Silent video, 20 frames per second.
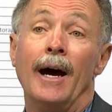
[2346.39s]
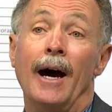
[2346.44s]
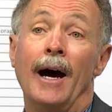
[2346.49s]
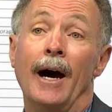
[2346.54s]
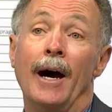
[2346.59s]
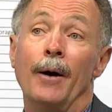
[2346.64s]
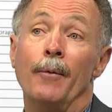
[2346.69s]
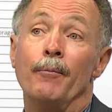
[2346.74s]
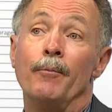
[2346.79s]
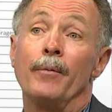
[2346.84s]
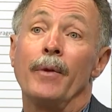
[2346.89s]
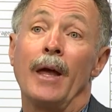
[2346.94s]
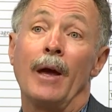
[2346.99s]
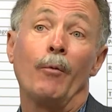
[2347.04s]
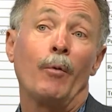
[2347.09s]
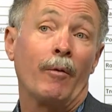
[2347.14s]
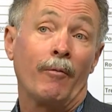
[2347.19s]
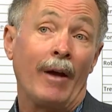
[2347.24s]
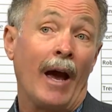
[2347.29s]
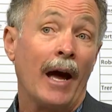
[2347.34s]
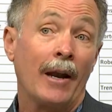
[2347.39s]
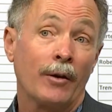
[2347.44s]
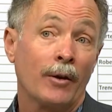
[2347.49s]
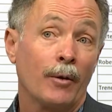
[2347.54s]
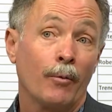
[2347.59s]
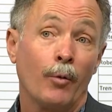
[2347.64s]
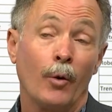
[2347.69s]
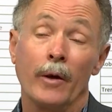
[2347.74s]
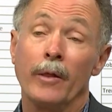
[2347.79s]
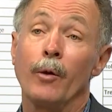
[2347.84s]
Um, and we've gotten to
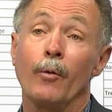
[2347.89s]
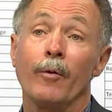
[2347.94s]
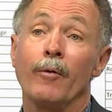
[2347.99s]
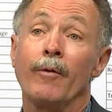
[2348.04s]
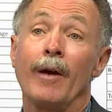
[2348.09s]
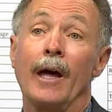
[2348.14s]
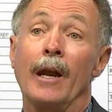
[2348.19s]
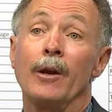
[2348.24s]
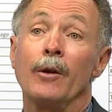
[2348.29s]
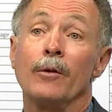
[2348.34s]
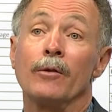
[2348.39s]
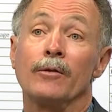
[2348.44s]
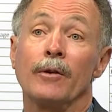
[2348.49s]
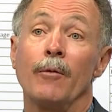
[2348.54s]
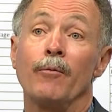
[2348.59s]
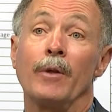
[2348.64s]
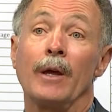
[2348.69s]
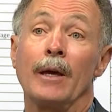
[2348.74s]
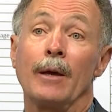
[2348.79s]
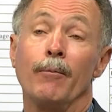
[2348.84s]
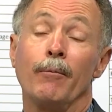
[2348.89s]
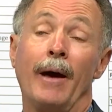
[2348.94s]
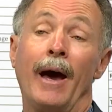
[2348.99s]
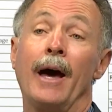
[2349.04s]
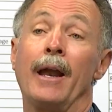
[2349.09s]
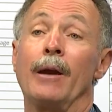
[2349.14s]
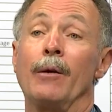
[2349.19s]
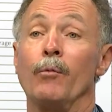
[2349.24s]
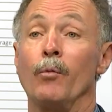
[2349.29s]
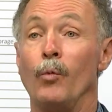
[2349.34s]
the point that we've got to do something
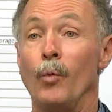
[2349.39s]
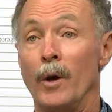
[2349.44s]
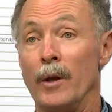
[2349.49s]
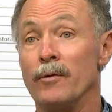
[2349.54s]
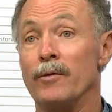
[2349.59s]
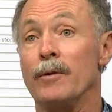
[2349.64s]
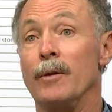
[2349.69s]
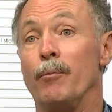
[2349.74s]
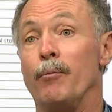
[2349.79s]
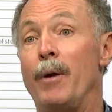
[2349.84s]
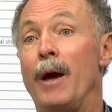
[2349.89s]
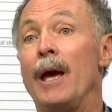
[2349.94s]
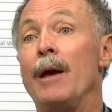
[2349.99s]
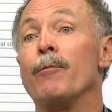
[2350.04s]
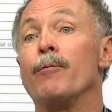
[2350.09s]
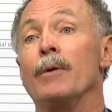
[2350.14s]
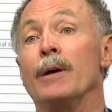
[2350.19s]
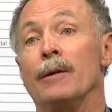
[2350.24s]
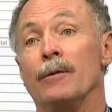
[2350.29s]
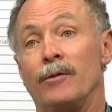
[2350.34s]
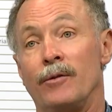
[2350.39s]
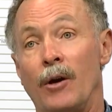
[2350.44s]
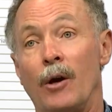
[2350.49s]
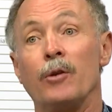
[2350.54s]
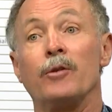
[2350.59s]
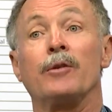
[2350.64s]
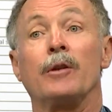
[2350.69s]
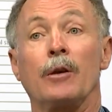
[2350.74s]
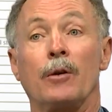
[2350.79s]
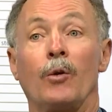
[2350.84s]
about it. Once the pavement
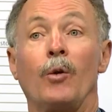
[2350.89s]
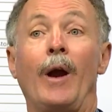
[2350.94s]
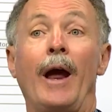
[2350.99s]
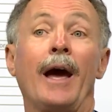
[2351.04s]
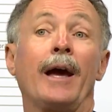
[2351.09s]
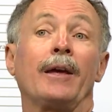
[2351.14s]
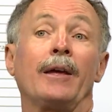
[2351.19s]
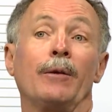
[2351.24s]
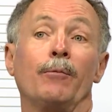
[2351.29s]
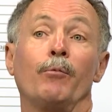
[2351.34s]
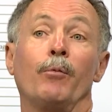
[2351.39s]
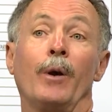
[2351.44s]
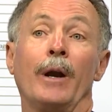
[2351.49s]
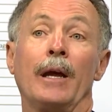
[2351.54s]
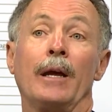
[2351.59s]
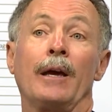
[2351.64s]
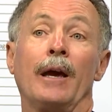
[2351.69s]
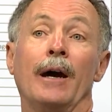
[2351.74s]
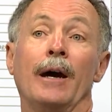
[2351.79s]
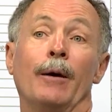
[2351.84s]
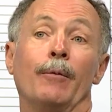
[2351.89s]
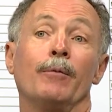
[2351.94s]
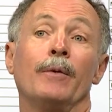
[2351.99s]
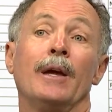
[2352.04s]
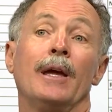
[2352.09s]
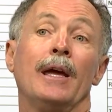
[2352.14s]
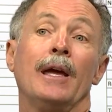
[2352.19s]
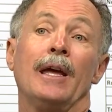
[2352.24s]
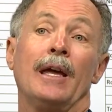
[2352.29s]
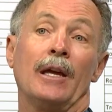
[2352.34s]
starts to crack and break up,
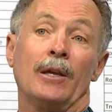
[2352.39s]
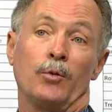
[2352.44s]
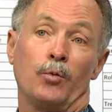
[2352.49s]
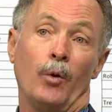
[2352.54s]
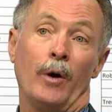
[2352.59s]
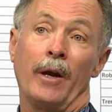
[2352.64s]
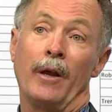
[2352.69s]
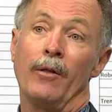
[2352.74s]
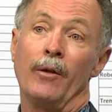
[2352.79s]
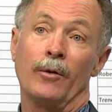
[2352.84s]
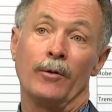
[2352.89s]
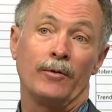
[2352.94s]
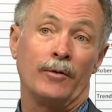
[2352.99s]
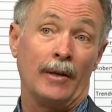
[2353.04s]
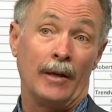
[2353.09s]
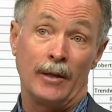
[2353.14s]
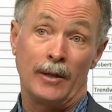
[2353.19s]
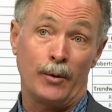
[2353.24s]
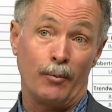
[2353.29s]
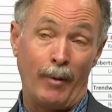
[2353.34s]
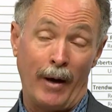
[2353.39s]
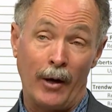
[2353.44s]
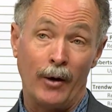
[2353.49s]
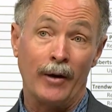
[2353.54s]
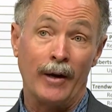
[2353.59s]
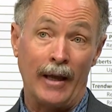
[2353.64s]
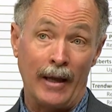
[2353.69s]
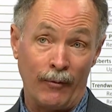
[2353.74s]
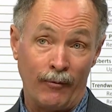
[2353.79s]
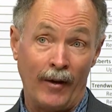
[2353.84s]
it's one of those that it's
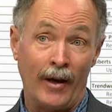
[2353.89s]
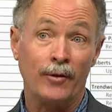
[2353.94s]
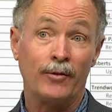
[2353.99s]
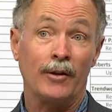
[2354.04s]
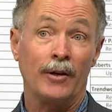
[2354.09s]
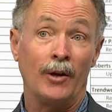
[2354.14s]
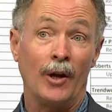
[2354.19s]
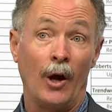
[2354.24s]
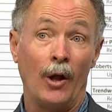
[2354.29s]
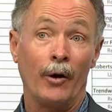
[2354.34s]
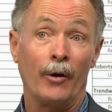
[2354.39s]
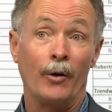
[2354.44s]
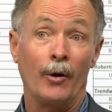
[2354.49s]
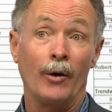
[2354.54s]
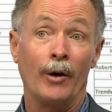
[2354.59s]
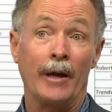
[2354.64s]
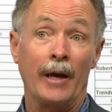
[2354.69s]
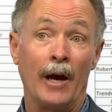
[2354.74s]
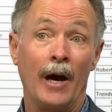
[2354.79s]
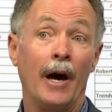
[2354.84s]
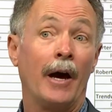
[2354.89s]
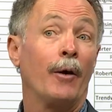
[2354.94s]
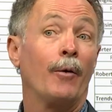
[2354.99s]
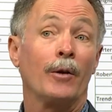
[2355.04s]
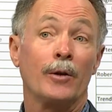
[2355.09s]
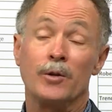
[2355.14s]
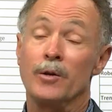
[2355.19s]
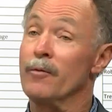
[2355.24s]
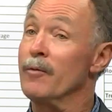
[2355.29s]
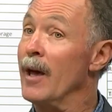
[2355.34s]
better to invest a dollar early on
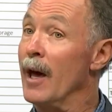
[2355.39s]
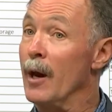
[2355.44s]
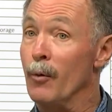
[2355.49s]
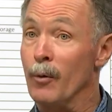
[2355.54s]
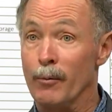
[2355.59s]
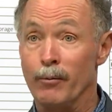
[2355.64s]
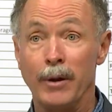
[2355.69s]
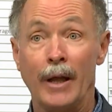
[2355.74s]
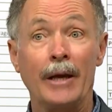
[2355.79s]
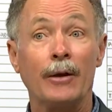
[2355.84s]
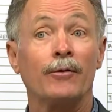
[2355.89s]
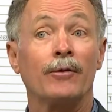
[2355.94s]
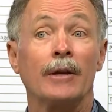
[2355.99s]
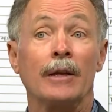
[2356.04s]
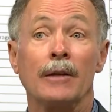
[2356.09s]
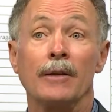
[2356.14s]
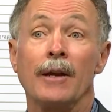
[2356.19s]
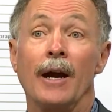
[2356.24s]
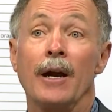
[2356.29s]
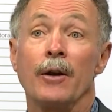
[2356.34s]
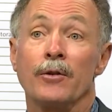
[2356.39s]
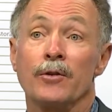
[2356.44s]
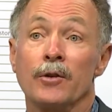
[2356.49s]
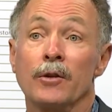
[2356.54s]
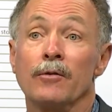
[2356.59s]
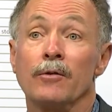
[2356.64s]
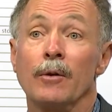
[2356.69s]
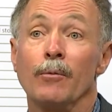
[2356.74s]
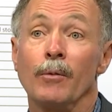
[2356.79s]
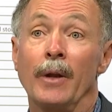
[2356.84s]
or else you've got to replace the entire
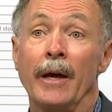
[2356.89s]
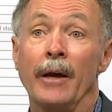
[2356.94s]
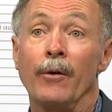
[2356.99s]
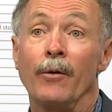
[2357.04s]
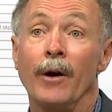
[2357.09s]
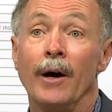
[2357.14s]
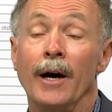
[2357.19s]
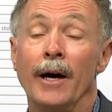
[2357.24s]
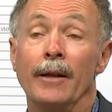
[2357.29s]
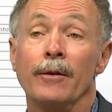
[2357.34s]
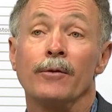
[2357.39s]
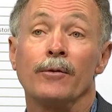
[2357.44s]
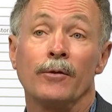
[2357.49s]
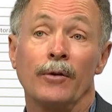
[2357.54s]
system later on.